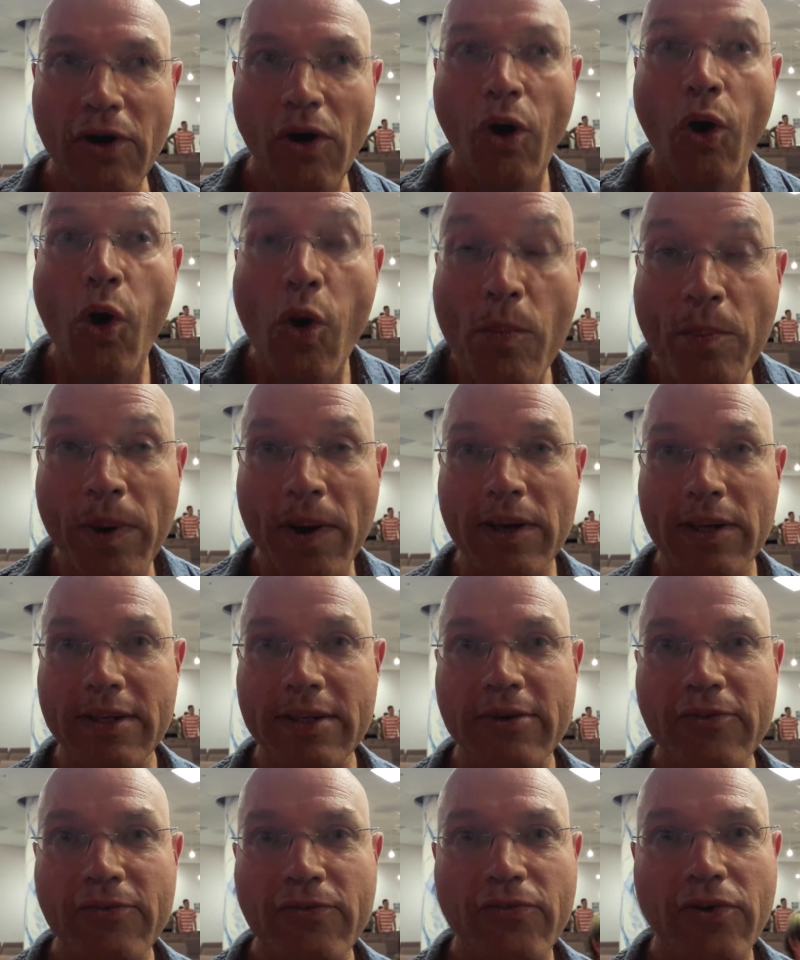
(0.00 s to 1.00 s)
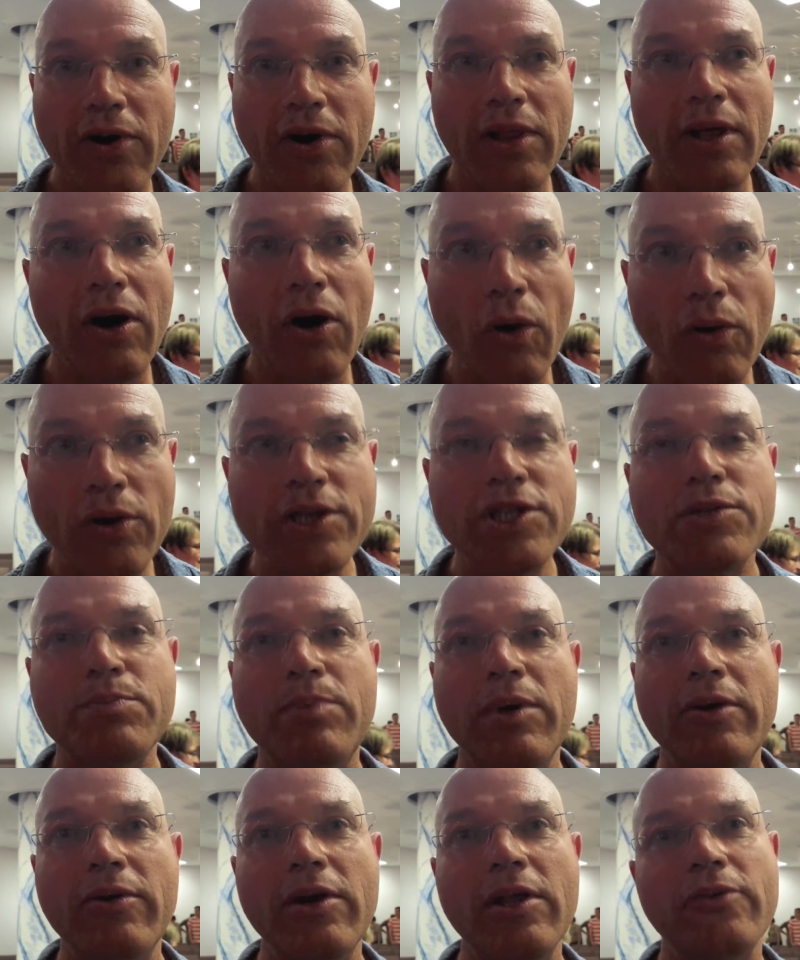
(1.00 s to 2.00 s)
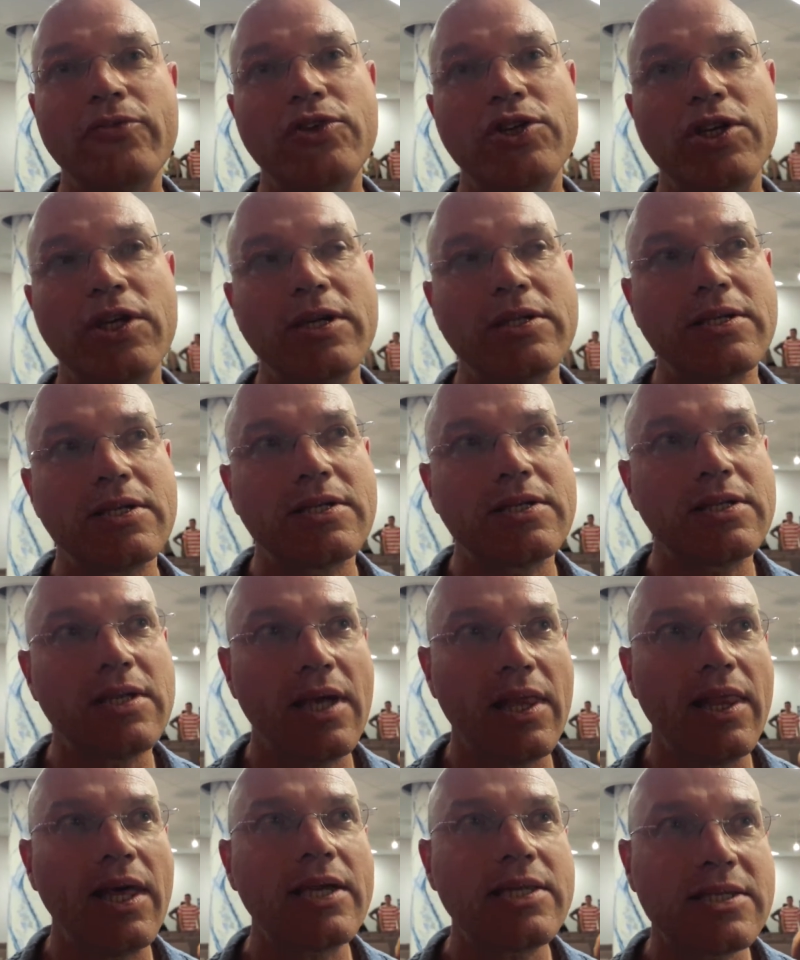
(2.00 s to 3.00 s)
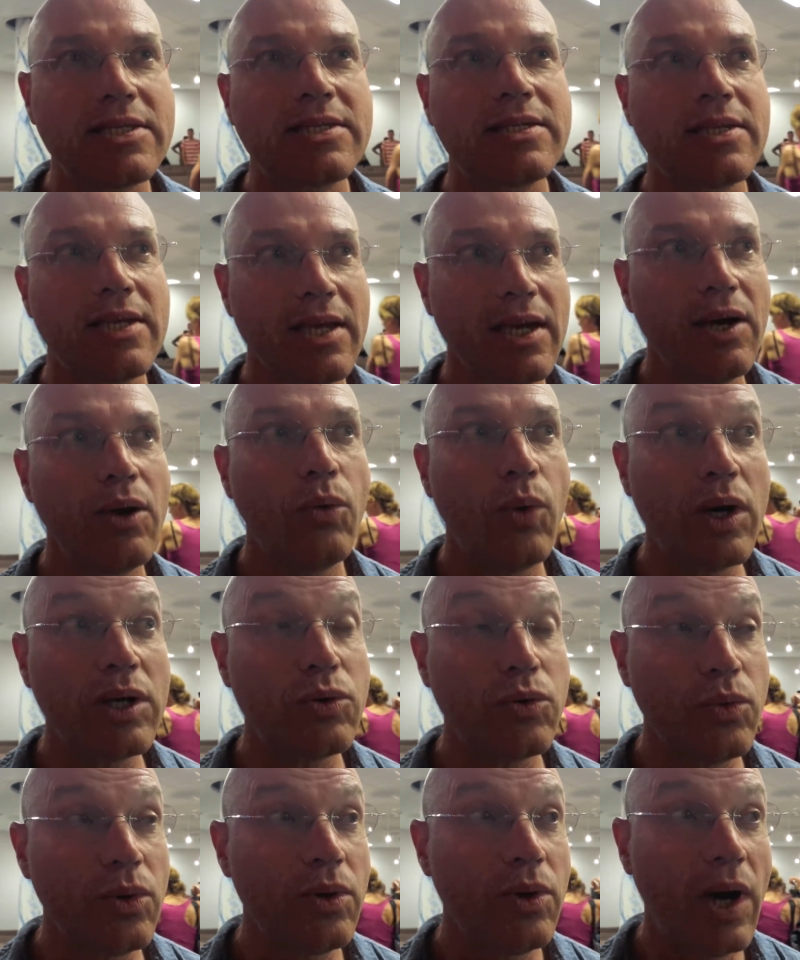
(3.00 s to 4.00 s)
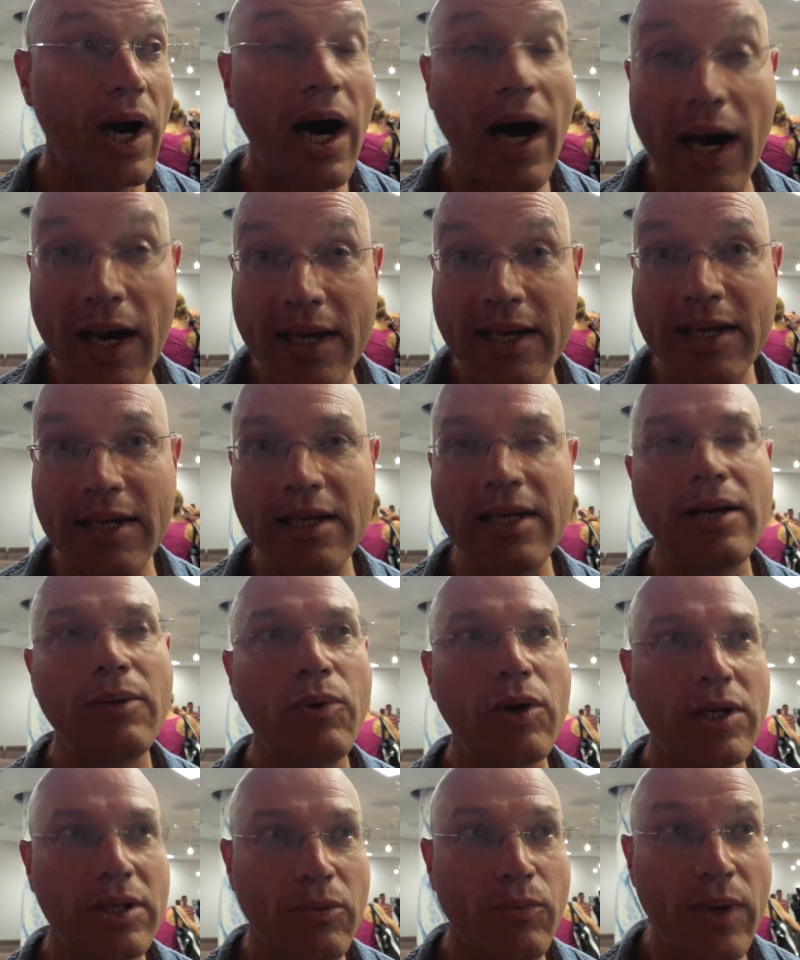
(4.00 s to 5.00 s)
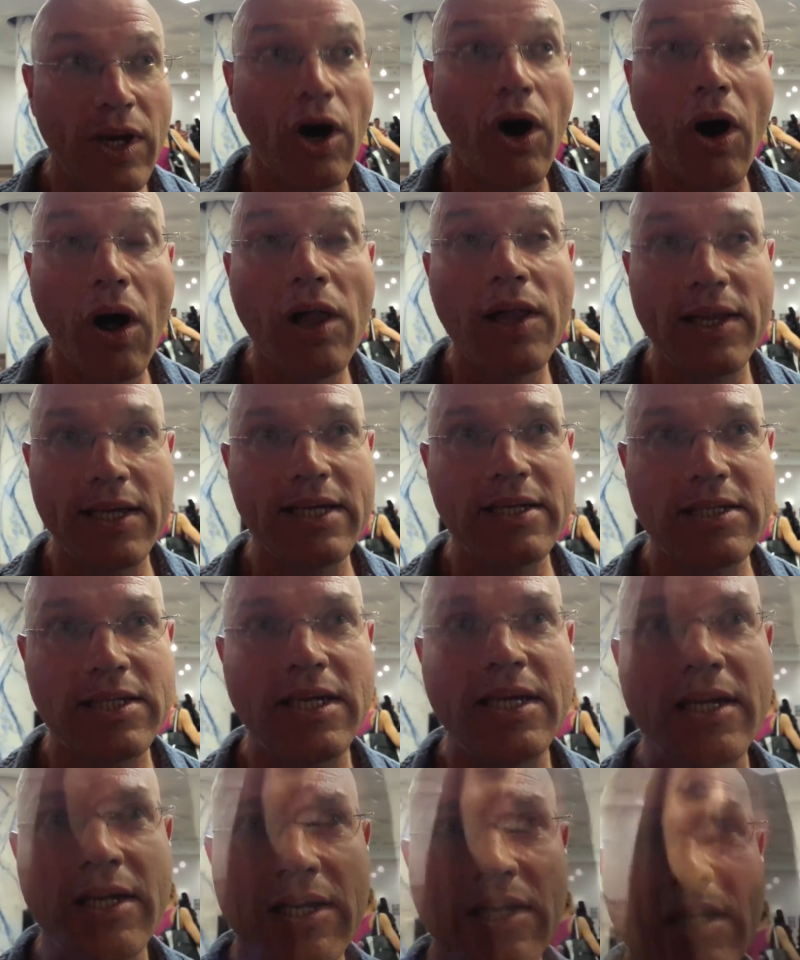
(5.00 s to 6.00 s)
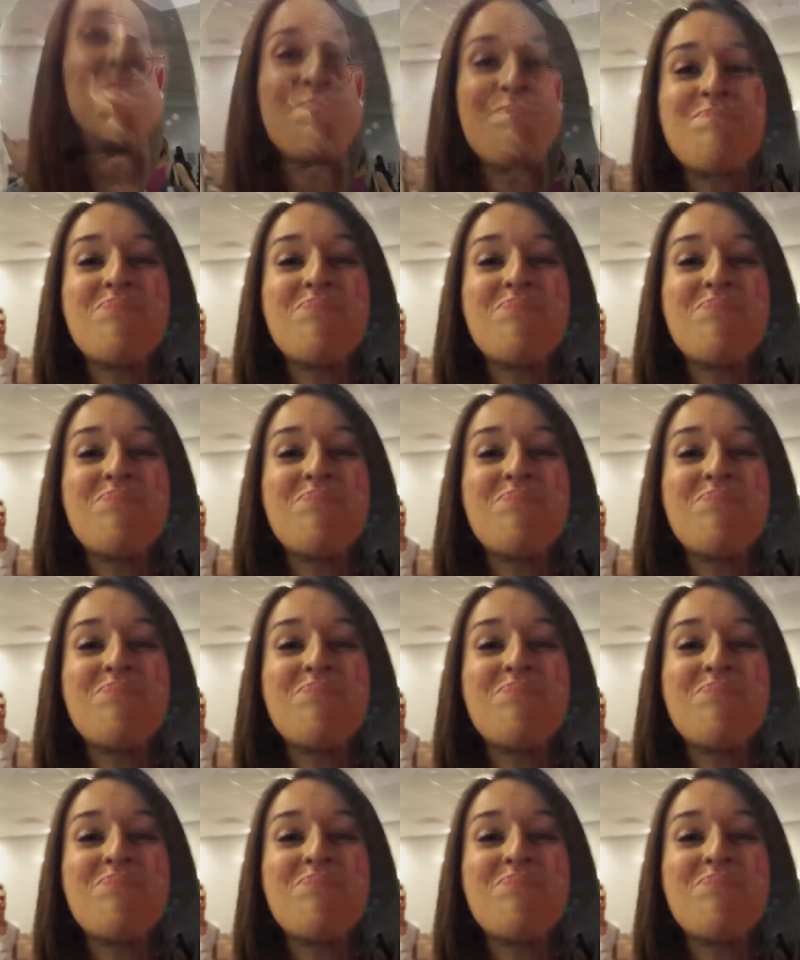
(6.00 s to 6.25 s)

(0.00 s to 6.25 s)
open for the Holy Spirit of Jesus. And that's what I need and what we all need here.